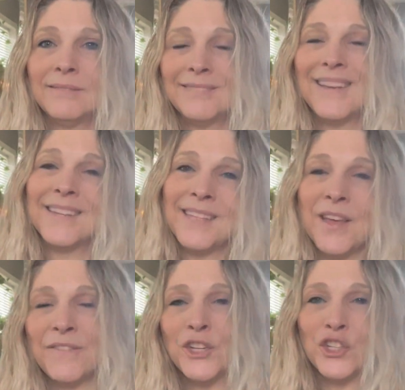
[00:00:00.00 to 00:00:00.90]
I can say
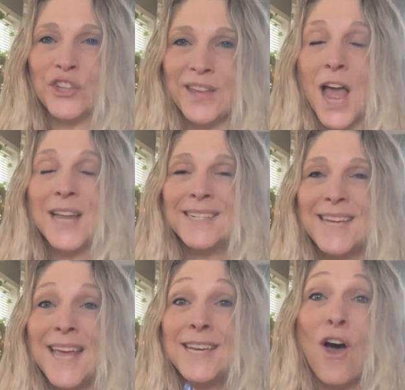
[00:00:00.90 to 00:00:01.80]
that eventually.
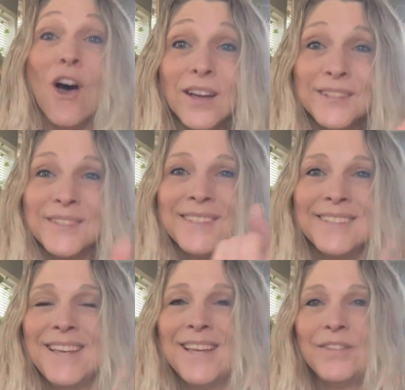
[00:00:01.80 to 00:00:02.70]
TED Talks.
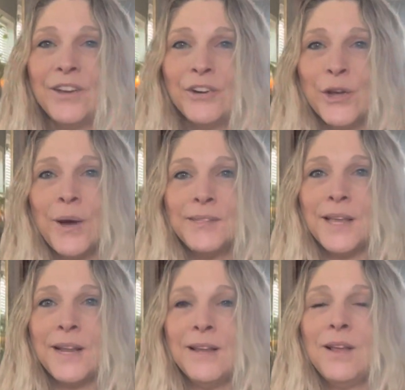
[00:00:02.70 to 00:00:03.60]
There you go. I
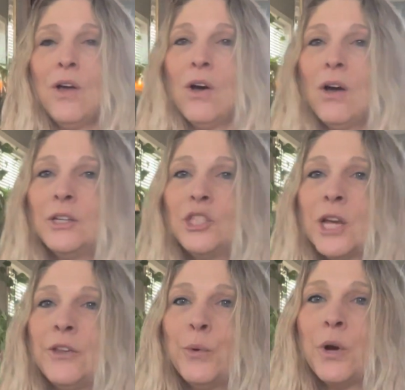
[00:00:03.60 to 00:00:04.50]
said it on
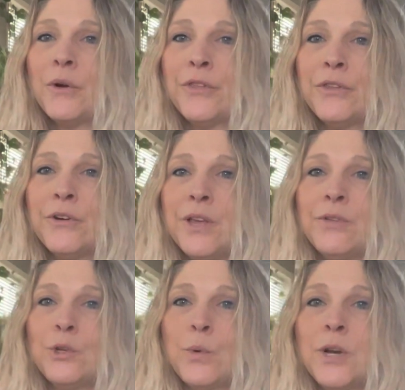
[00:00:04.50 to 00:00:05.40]
January
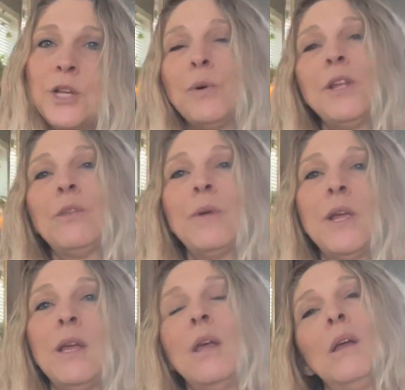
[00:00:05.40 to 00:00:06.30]
30th,
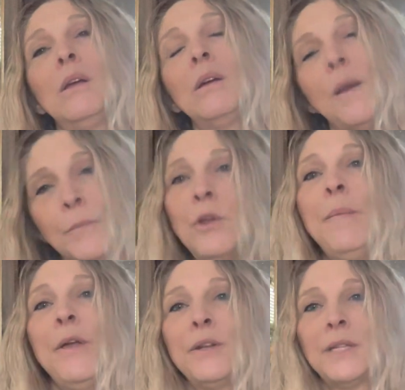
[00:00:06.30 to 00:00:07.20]
2023. I'm going to
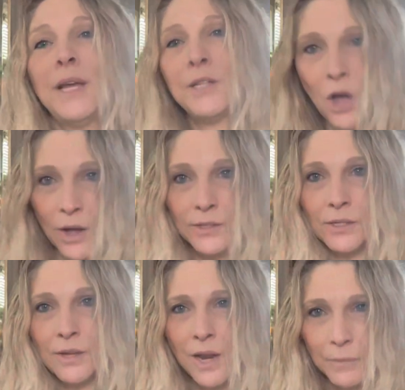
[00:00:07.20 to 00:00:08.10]
be on TED Talks
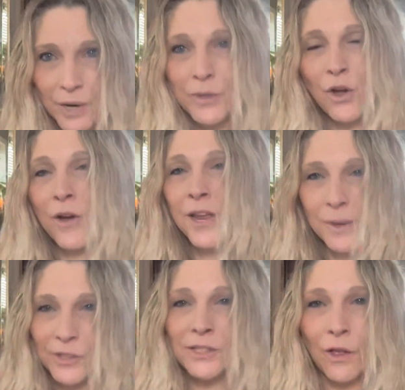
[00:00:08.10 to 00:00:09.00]
and I'm going to be talking
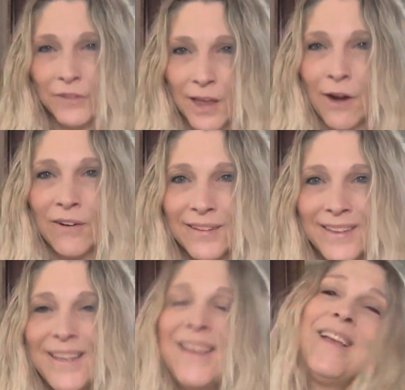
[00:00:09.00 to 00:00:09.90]
about self care.
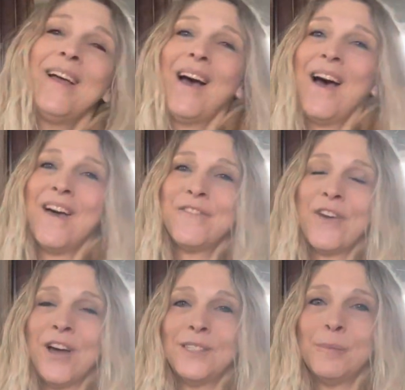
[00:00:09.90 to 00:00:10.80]
I've
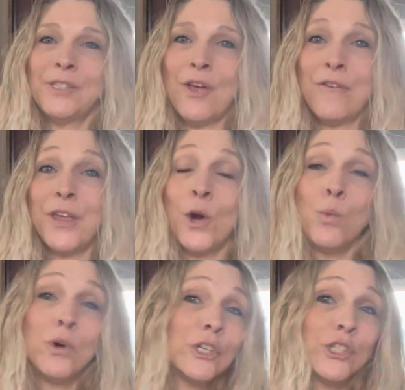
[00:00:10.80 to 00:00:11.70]
got some self care
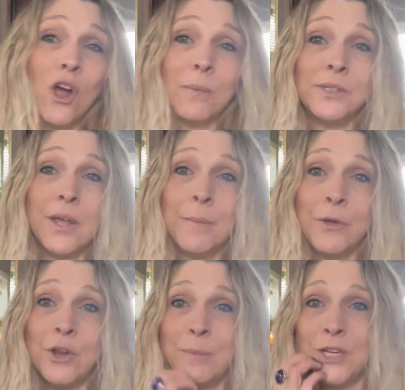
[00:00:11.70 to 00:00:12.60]
workshops that I'm
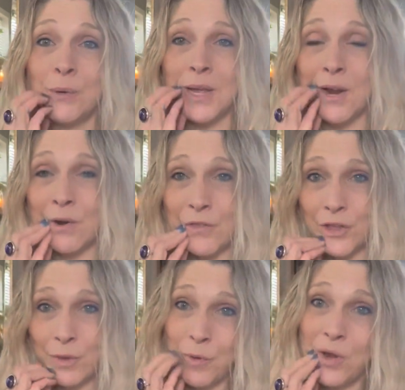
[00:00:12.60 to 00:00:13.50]
going to be doing out in the
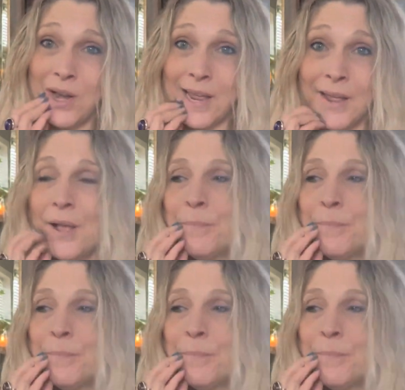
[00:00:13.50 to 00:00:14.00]
community.